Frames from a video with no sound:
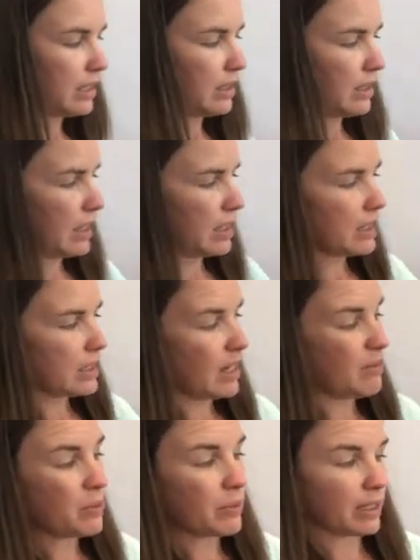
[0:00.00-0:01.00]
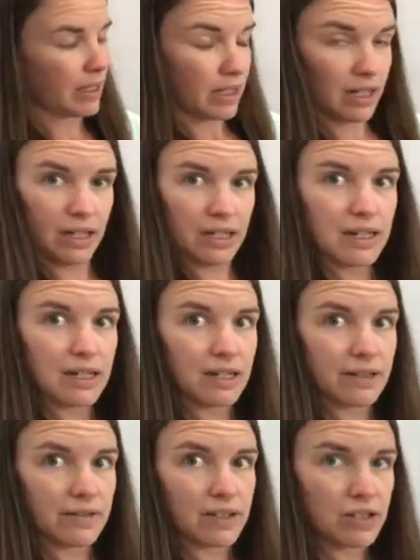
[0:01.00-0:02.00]
Anytime you want to cut any
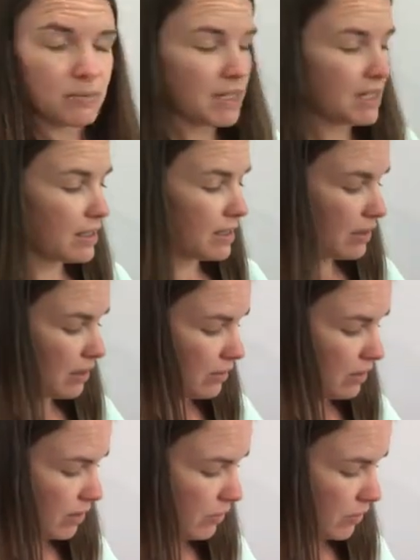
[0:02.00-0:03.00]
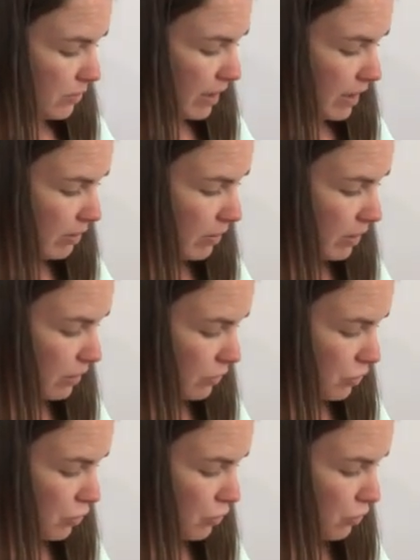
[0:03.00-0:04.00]
of these pieces also to make them a little
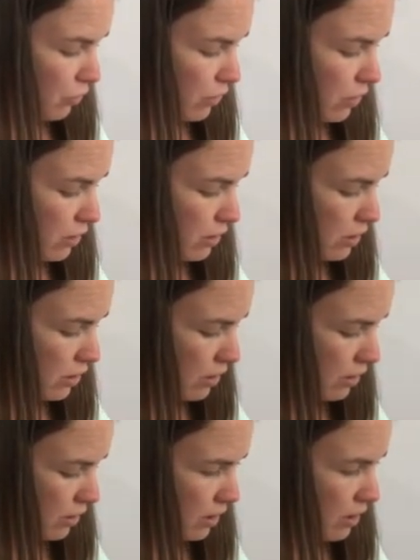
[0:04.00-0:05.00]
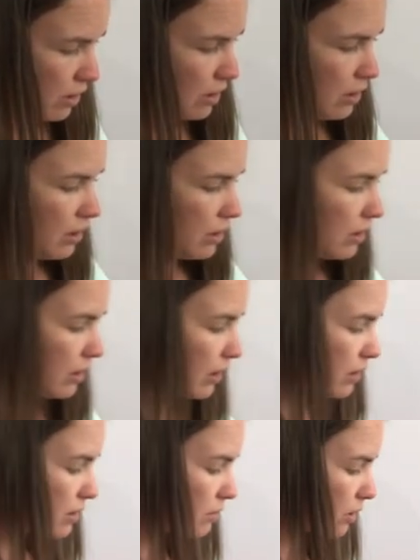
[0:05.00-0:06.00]
shorter, that
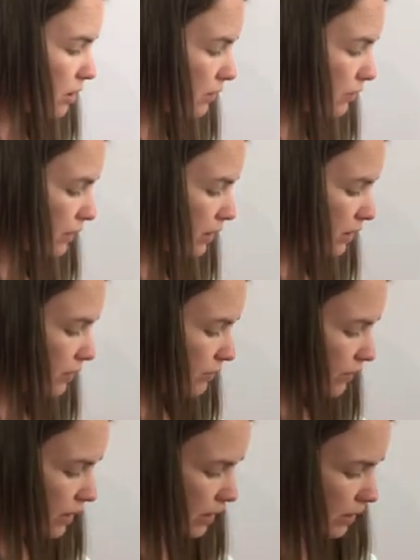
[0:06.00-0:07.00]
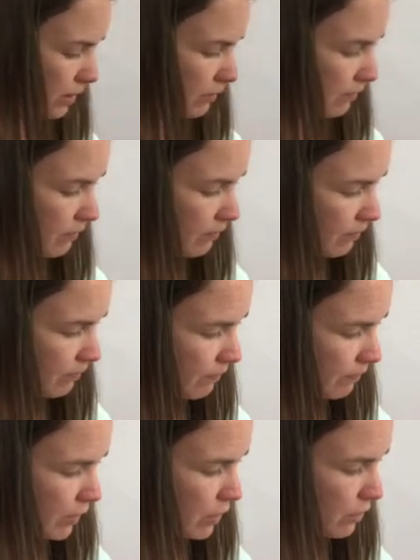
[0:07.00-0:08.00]
is perfectly fine.
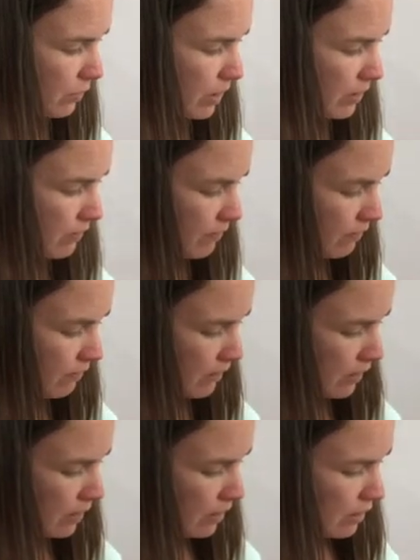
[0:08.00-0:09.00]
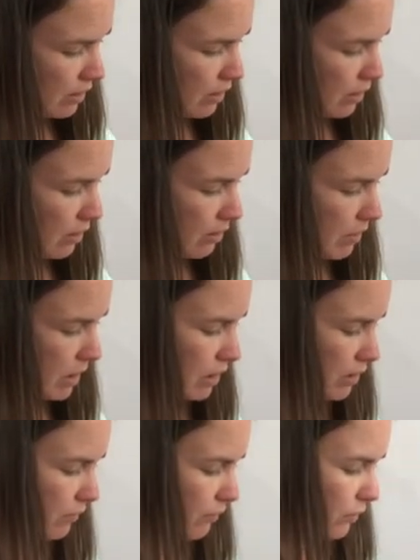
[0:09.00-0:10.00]
You know what? I might need
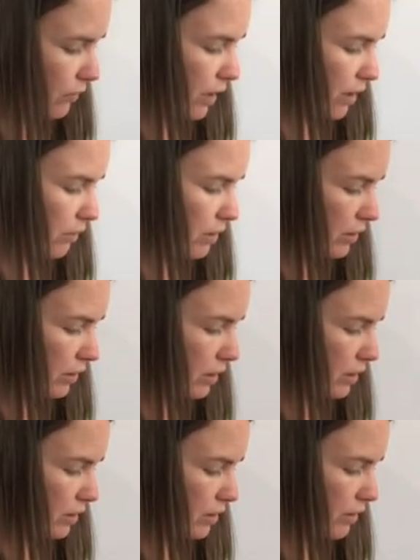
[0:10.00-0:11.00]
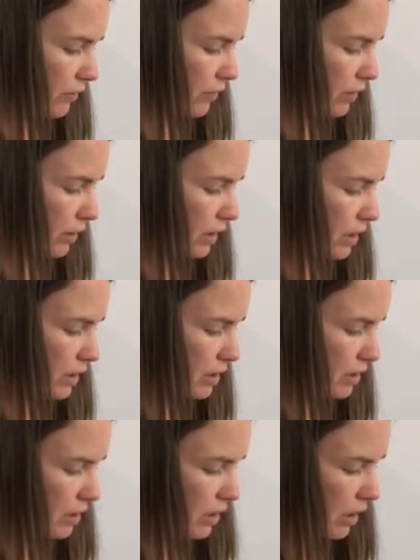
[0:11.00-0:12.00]
to fold that one a little differently because
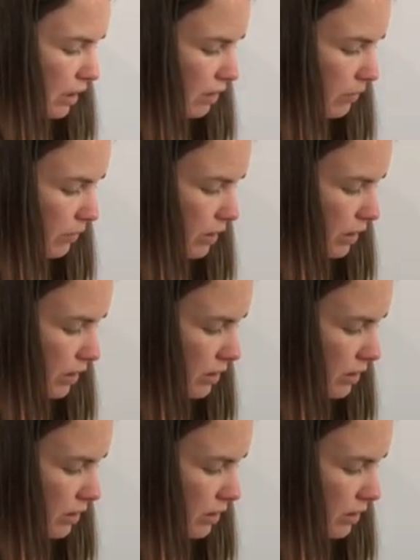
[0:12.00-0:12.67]
it's not going to want to